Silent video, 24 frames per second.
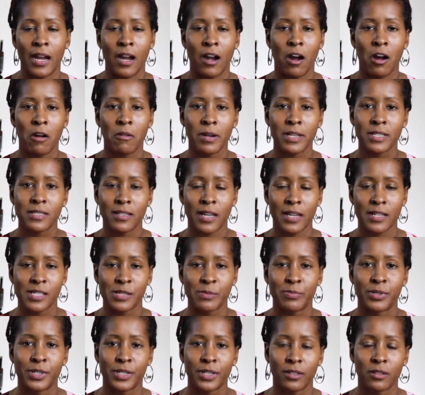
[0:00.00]
Now, I always
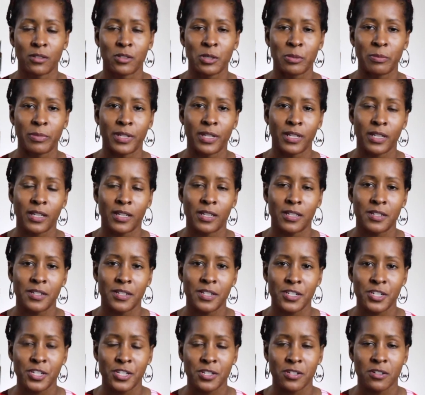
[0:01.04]
like to put a little bit of
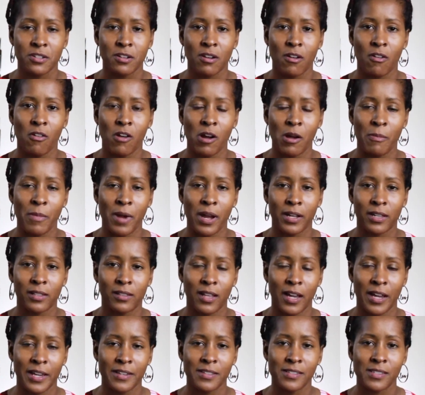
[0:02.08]
conditioner on my
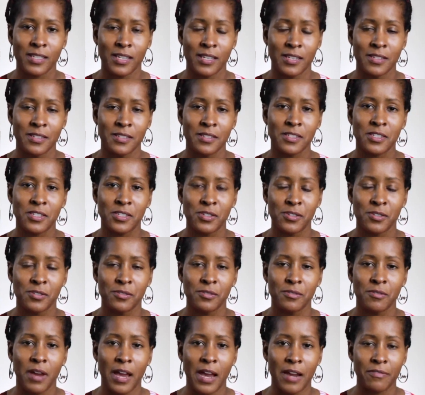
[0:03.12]
clients' ends
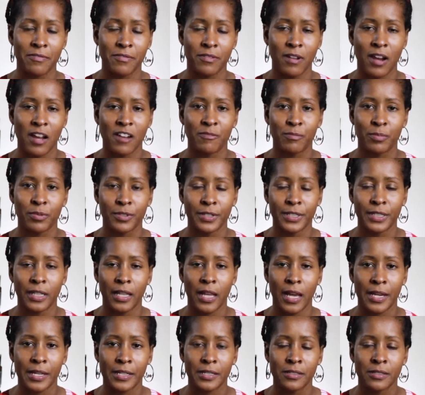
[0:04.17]
too after I've
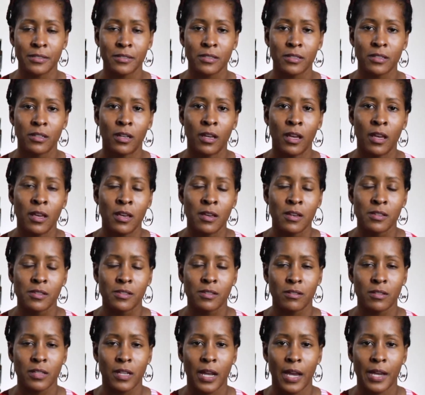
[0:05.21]
pre-lightened,
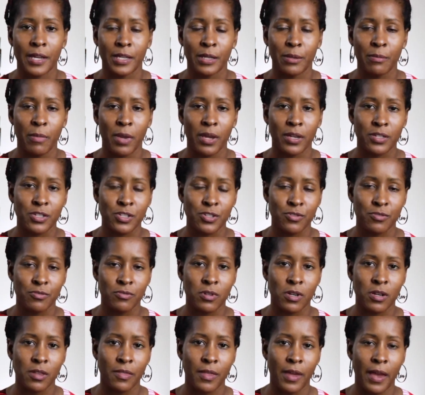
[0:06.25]
so that I can make
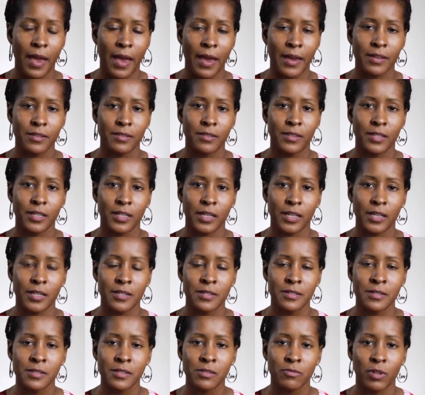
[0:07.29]
sure that
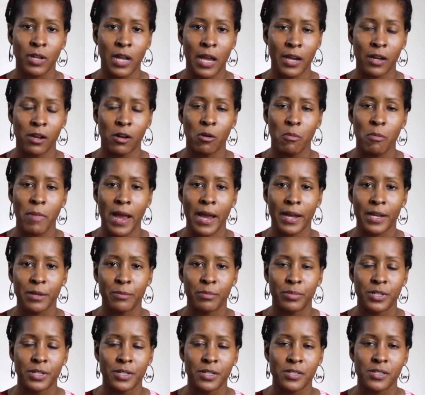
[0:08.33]
the ends, when I go
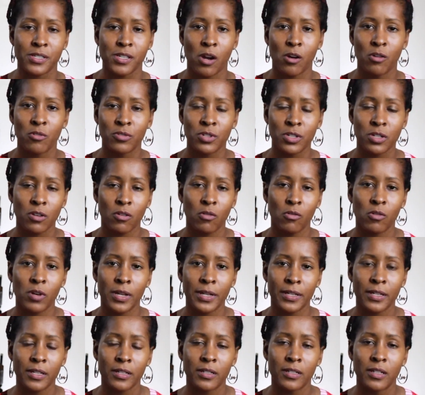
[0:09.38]
back and put a toner
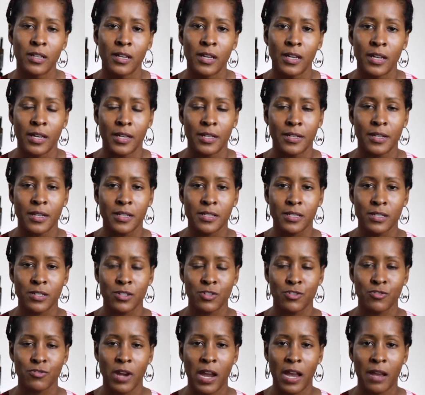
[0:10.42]
on it, it
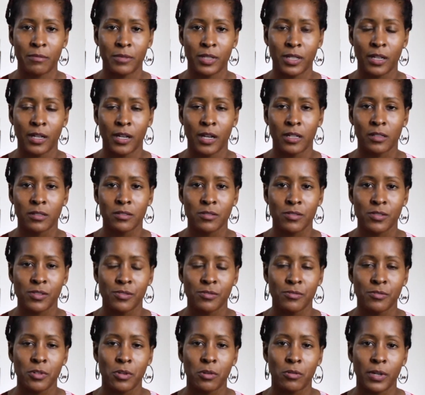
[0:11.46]
doesn't drab the color
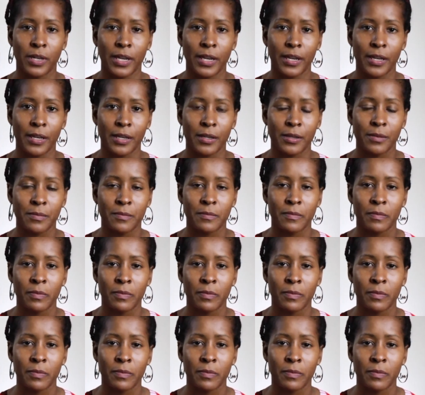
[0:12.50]
too quick.